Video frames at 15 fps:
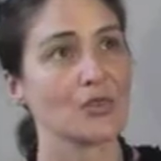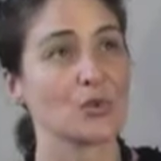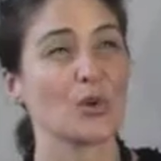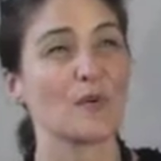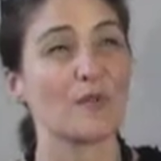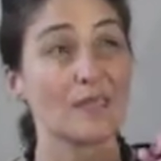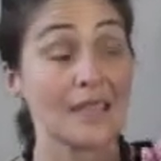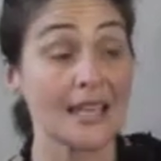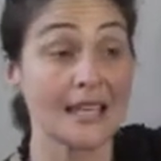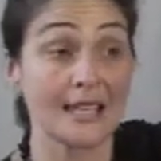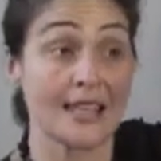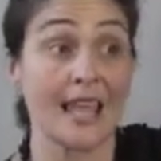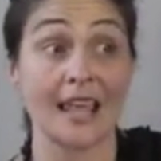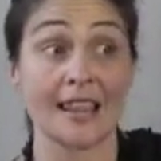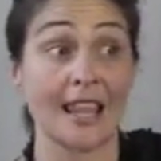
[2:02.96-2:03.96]
the sort of
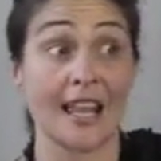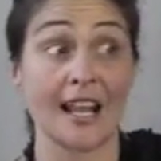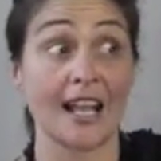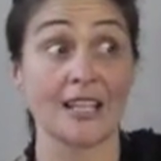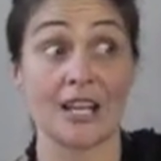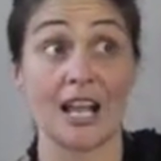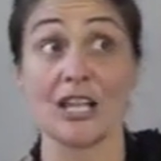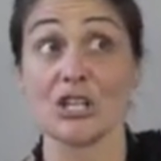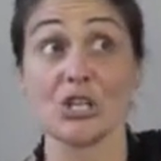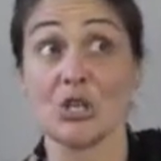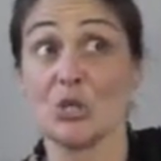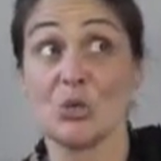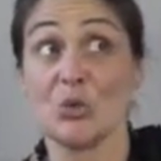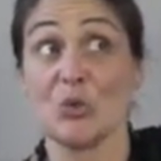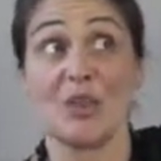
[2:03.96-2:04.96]
thing that, like, I
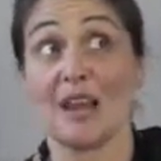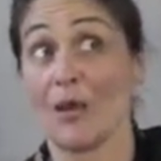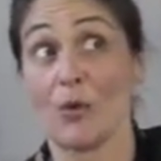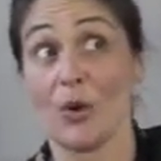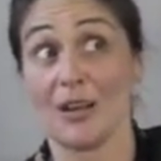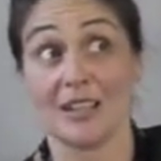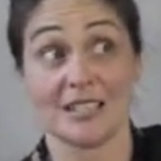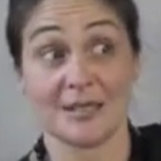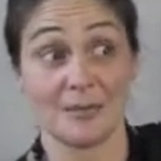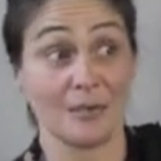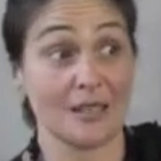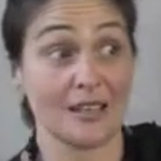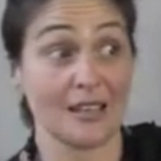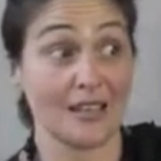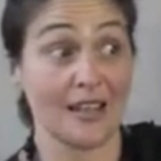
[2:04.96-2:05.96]
knew that I wanted to
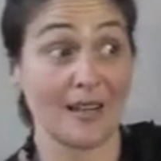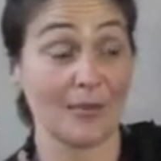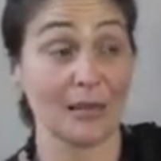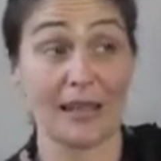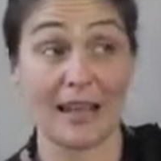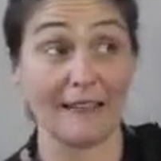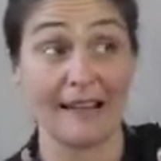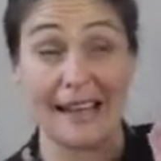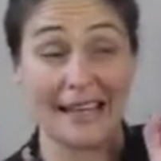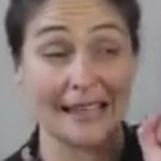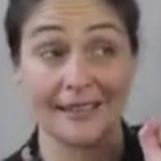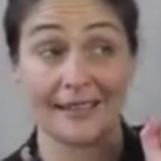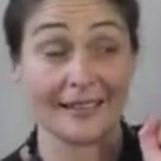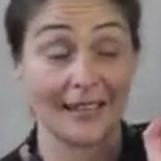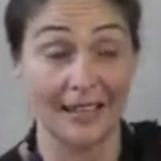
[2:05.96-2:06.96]
be a
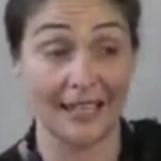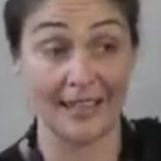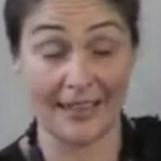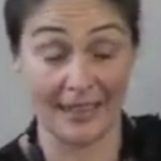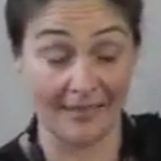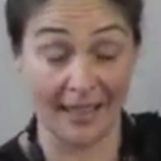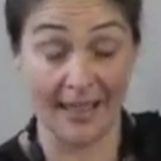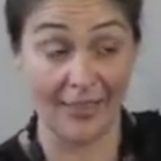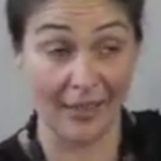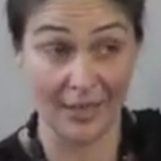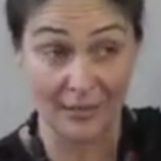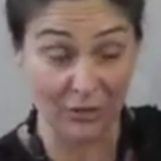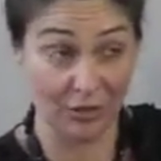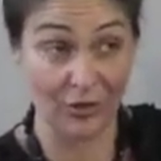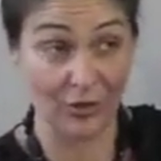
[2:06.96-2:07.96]
playwright, like, and I thought
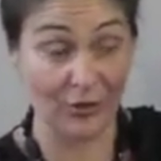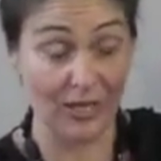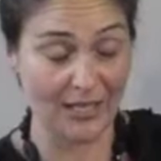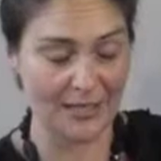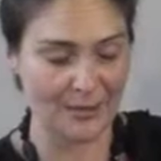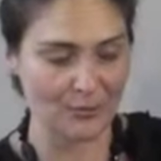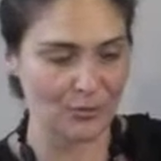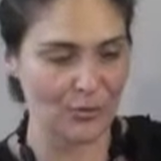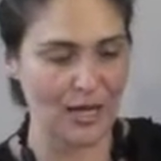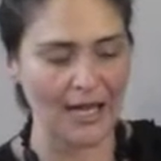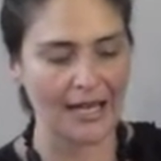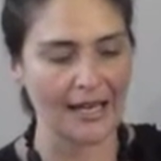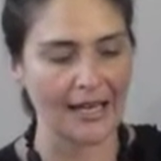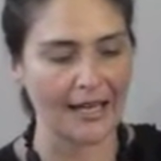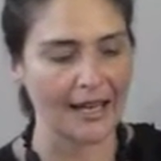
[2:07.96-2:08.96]
I should go get some
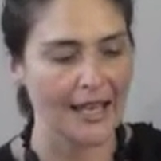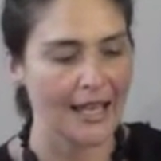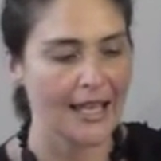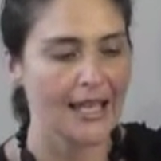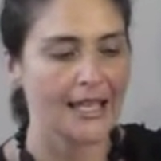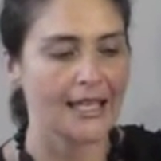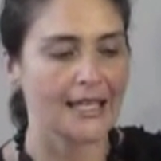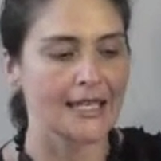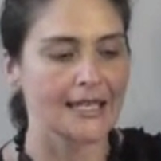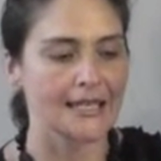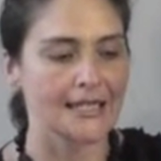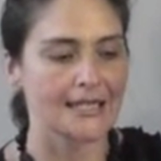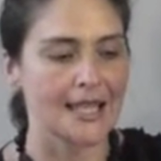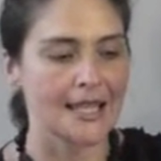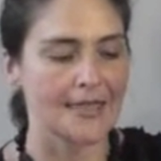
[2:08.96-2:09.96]
training,
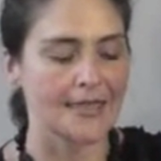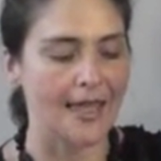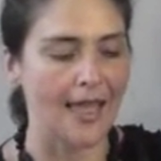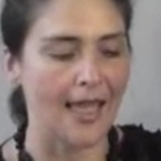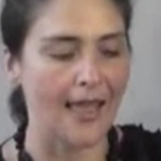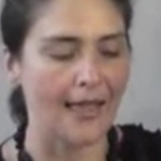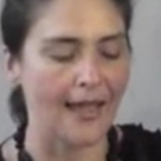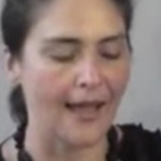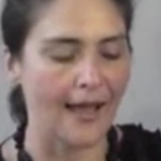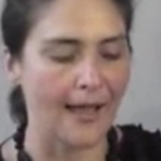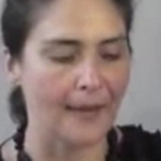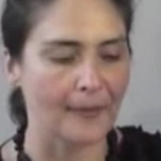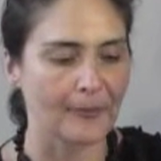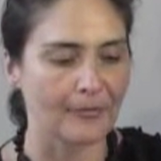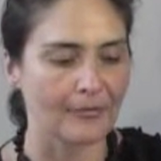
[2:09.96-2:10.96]
is that the
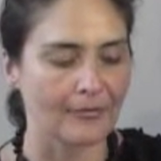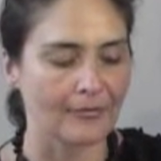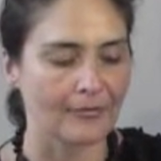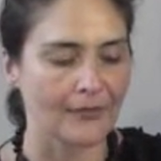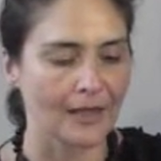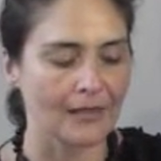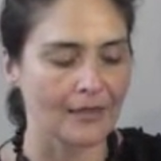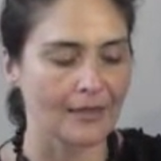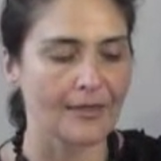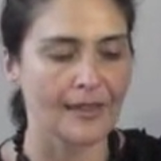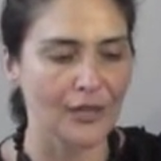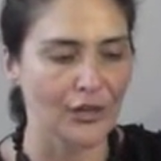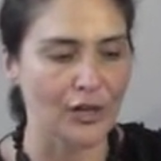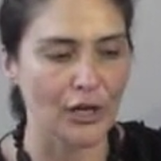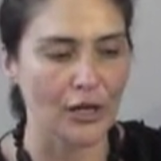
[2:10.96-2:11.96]

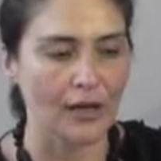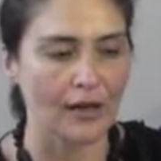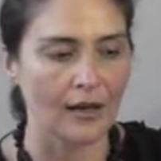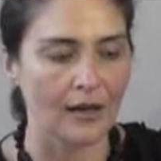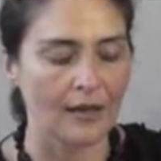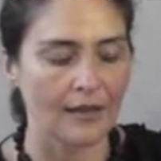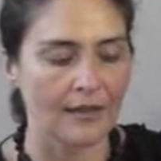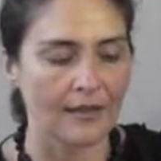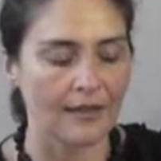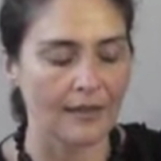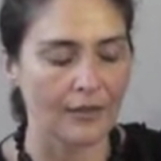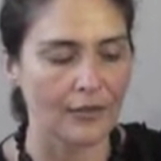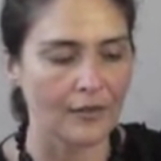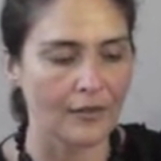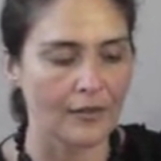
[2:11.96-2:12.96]
theater,
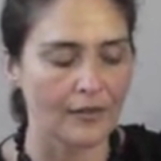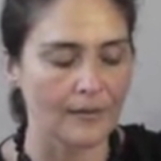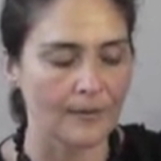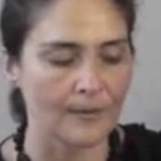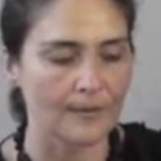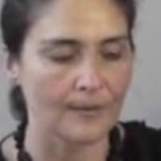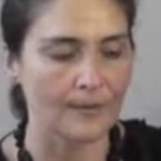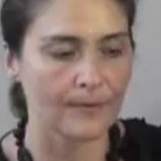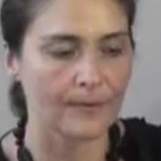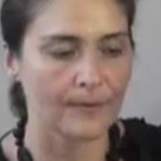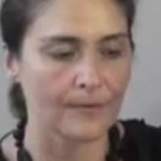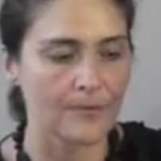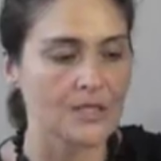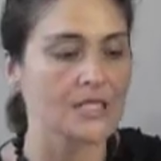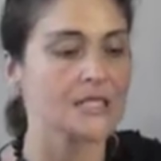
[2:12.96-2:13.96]

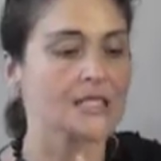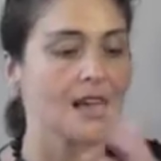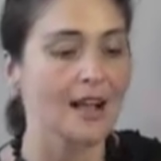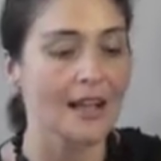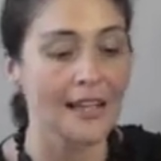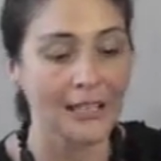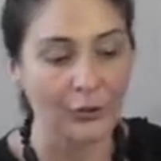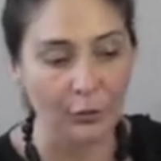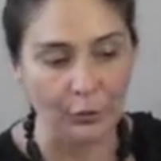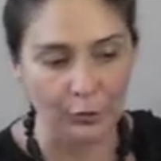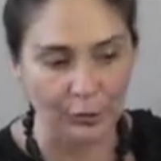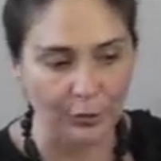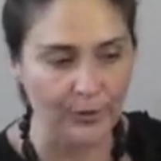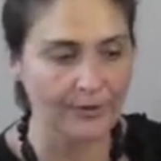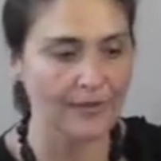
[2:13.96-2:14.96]
the design
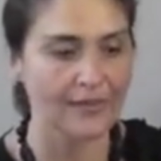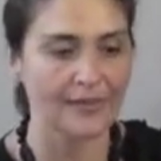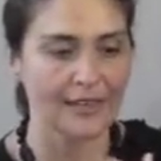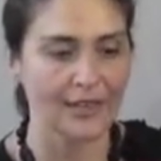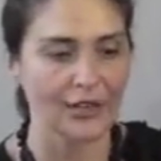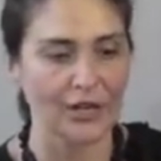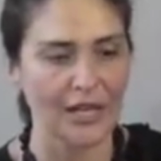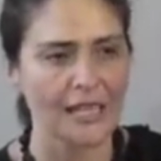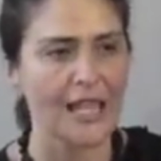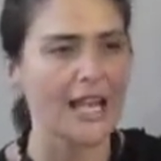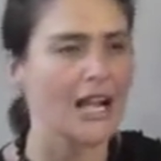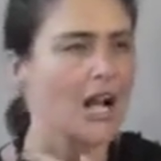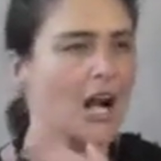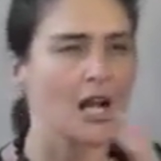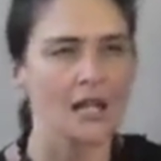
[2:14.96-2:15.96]
crew at the theater had,
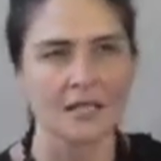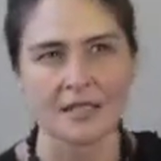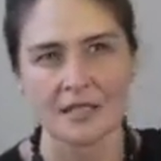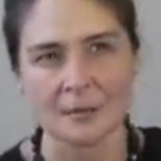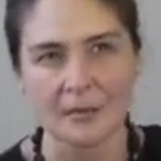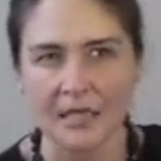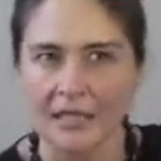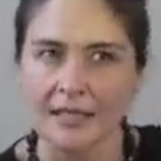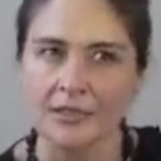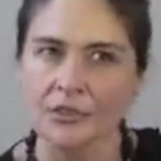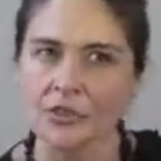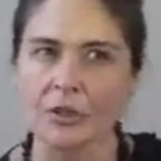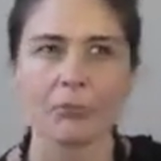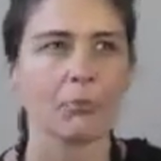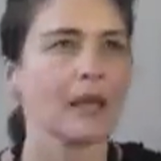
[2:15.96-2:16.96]
like, gone to the
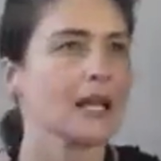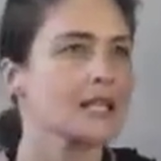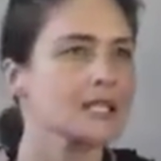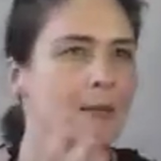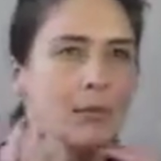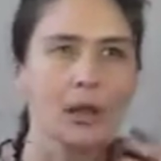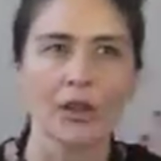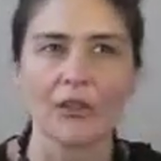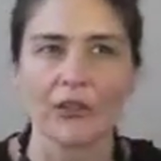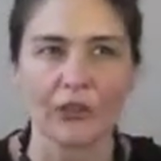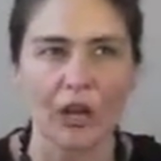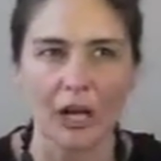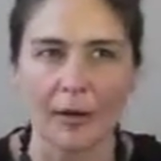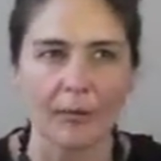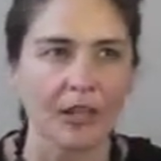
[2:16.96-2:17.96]
beach and picked up all this
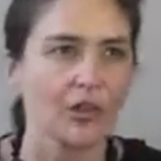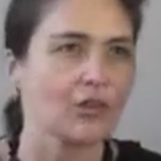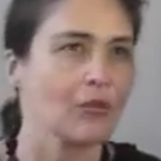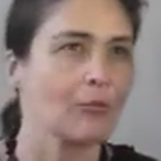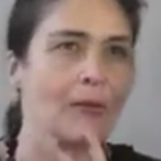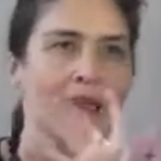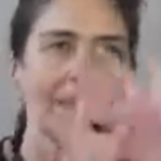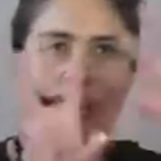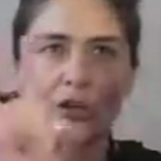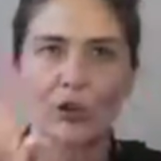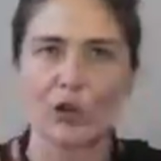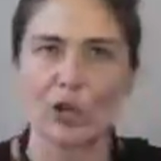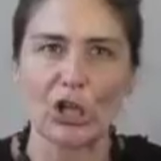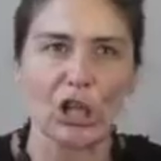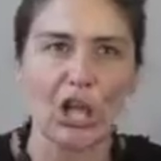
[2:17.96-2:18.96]
garbage and made
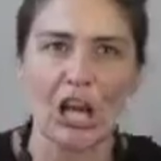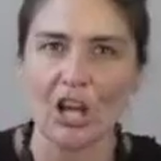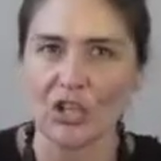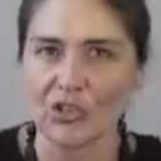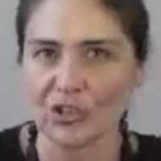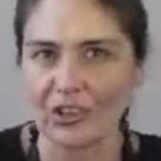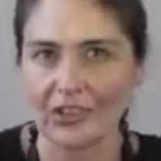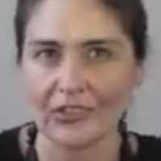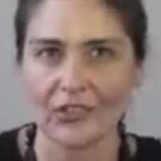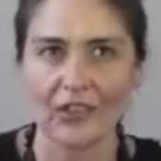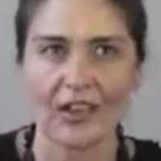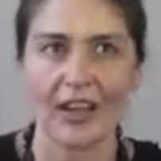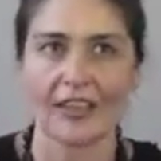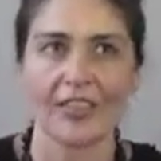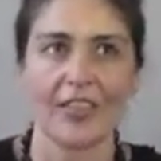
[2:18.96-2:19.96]
her collages,
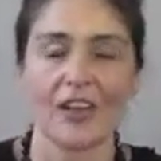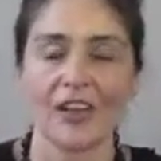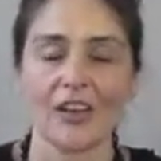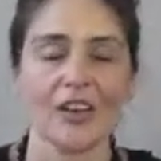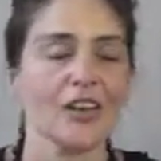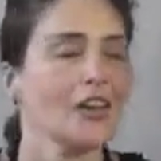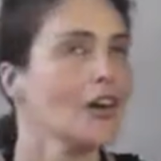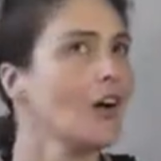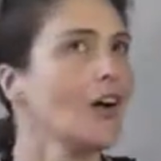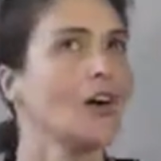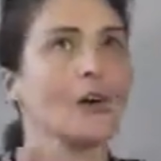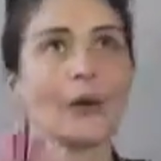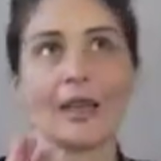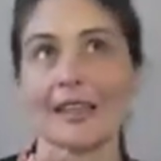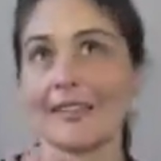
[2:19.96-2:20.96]
and I thought,
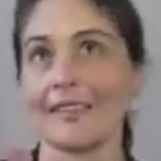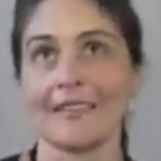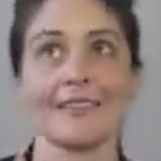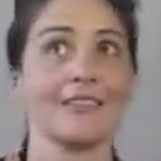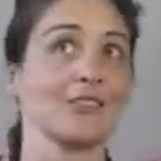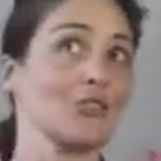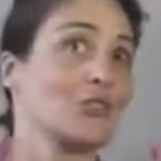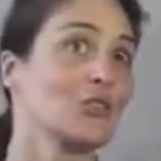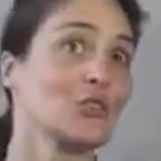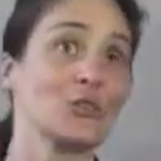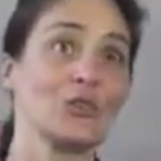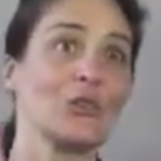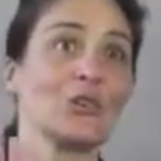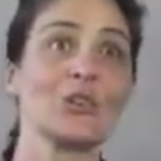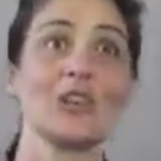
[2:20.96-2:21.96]
okay, this is just too
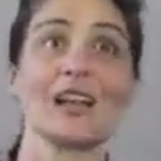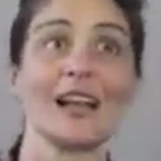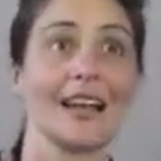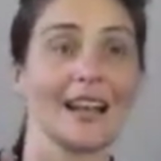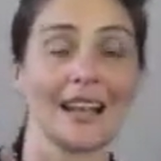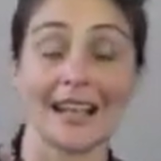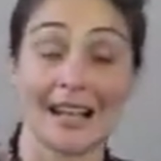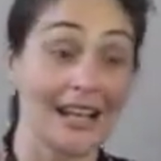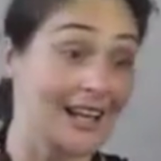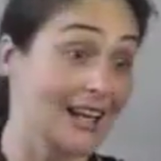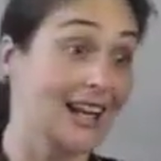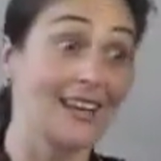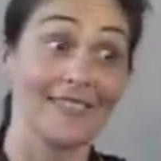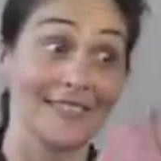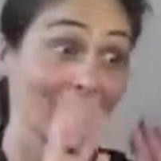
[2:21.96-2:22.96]
cool. I
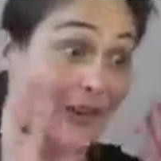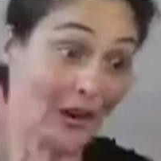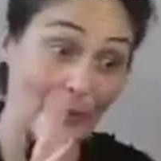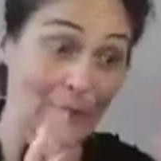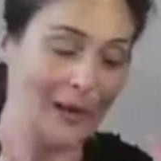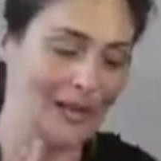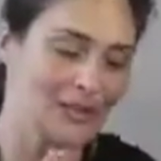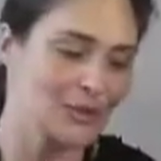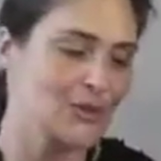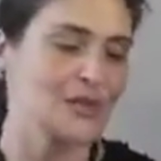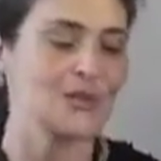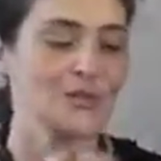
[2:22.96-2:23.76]
gotta figure out a way to do